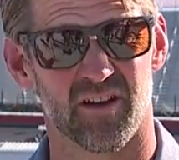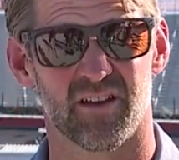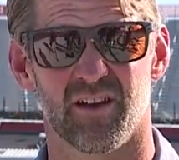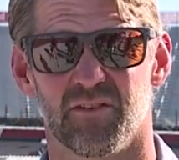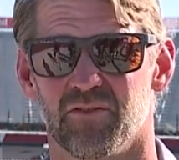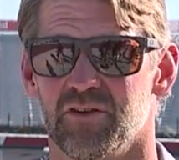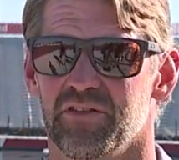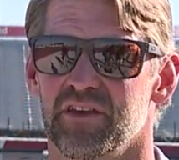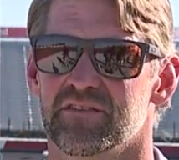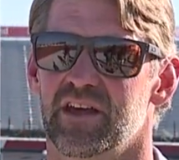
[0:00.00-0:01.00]
lot cover and
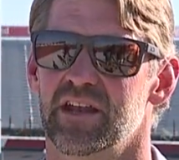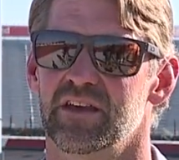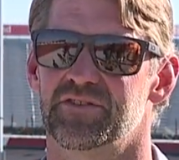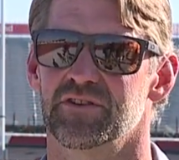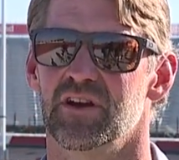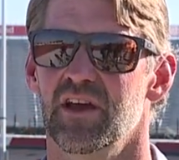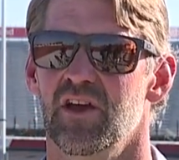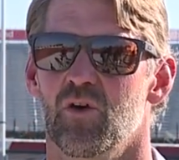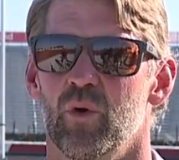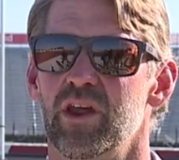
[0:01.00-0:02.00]
things of that nature.
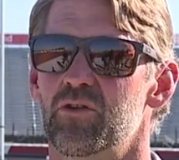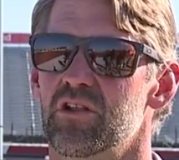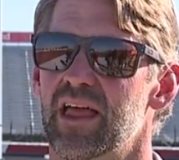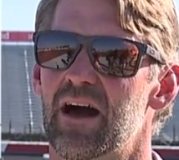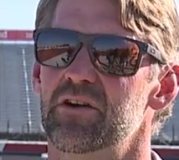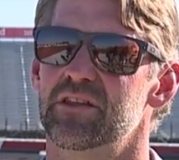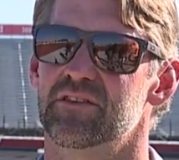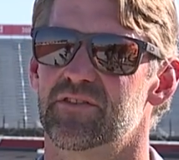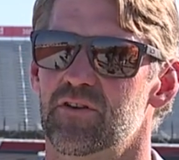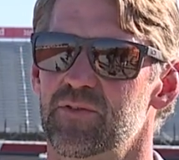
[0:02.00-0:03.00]
We don't allow it in the
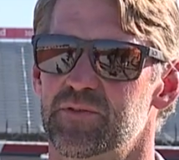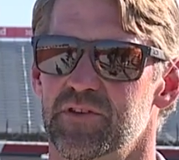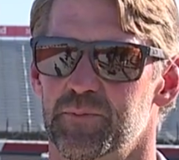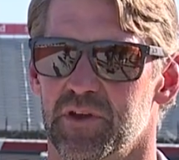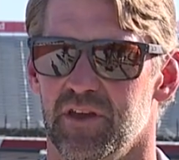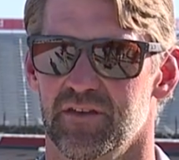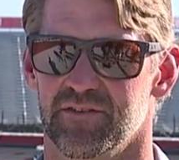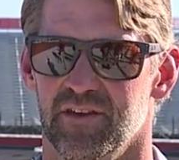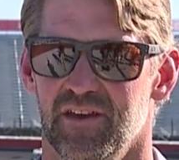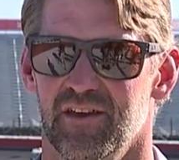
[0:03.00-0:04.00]
surface just
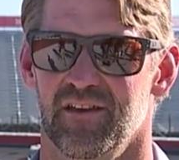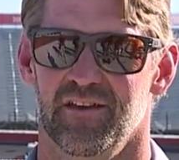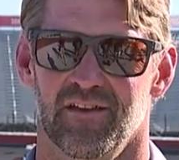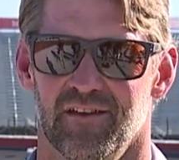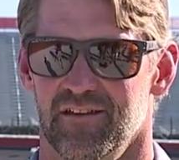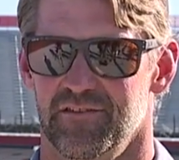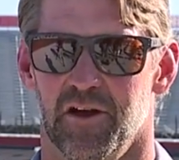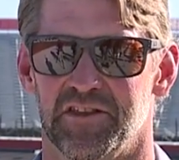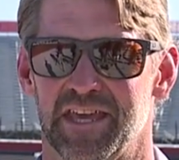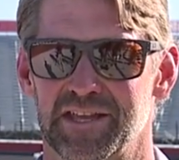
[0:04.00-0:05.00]
because,
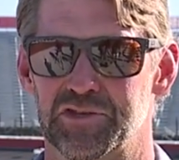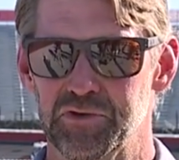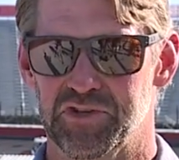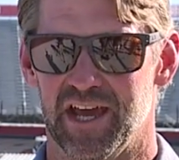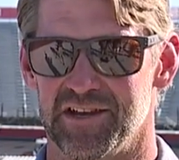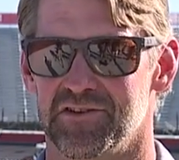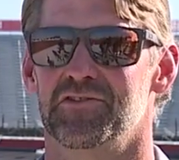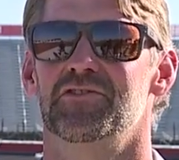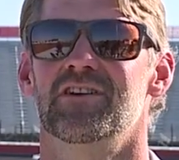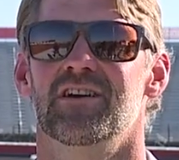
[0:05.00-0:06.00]
not to get too
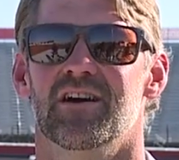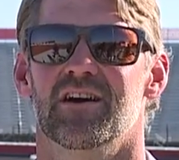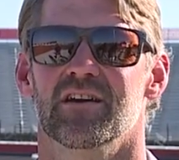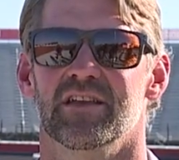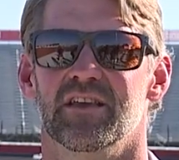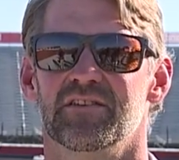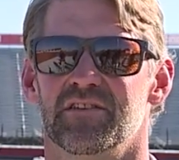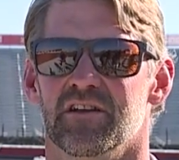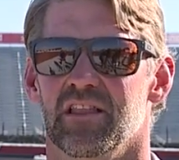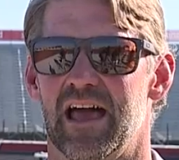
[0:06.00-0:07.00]
technical, it
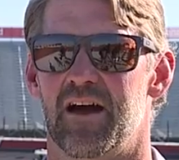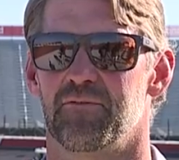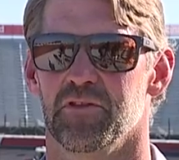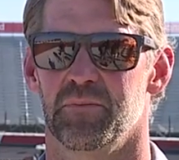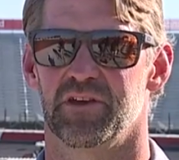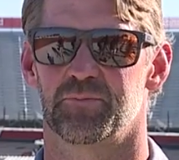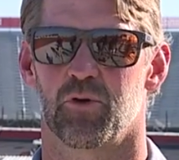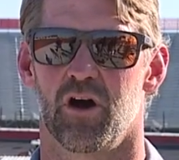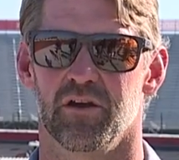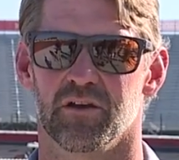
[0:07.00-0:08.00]
doesn't allow for the best
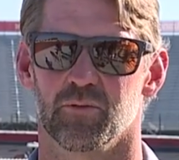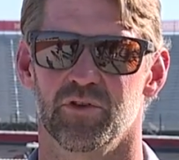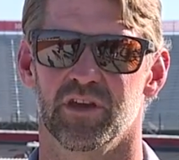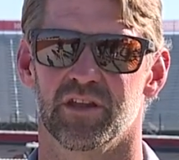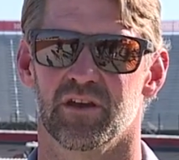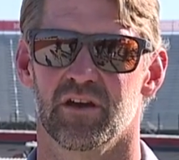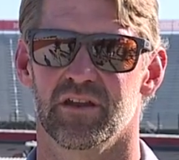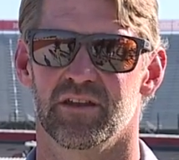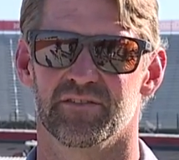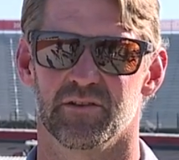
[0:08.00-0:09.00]
product when you get done.
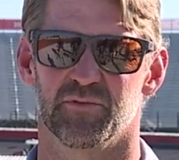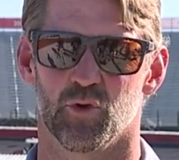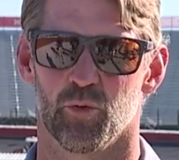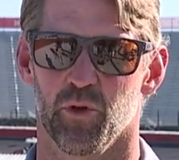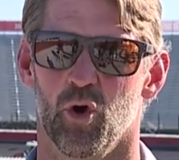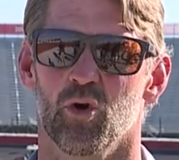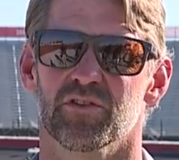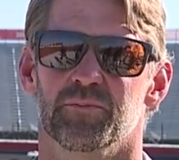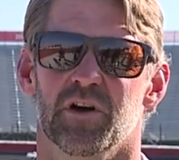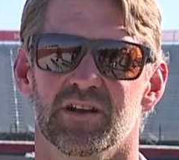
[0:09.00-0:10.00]
It doesn't absorb the oil
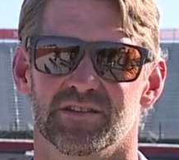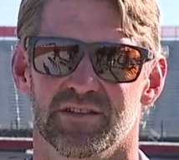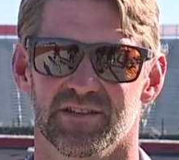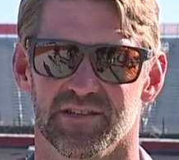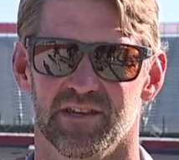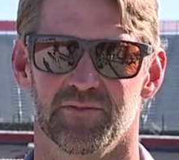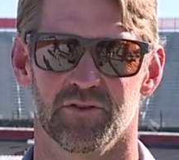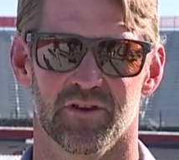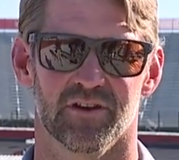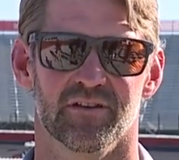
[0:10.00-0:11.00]
as much. It doesn't give
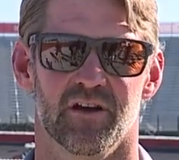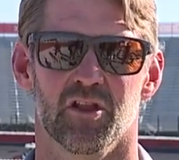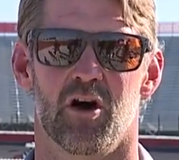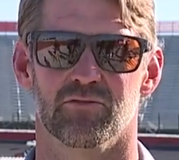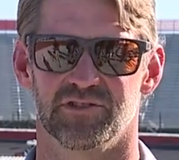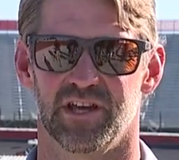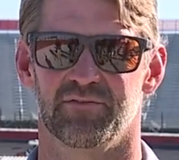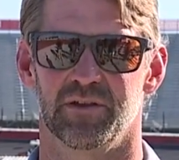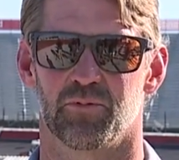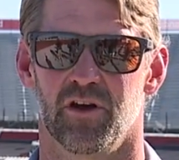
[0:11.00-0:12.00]
you a
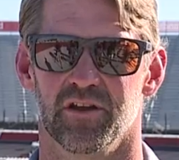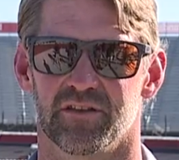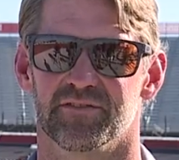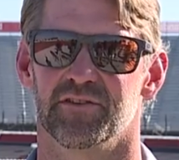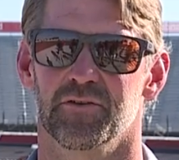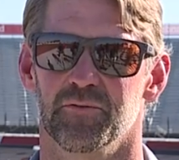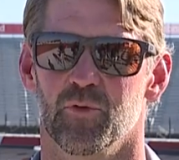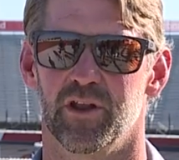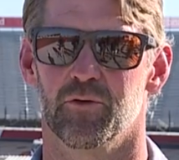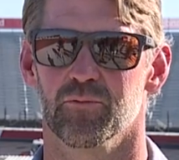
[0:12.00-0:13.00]
longevity product. So
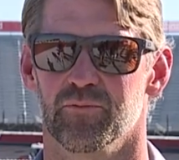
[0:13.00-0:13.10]
we don't,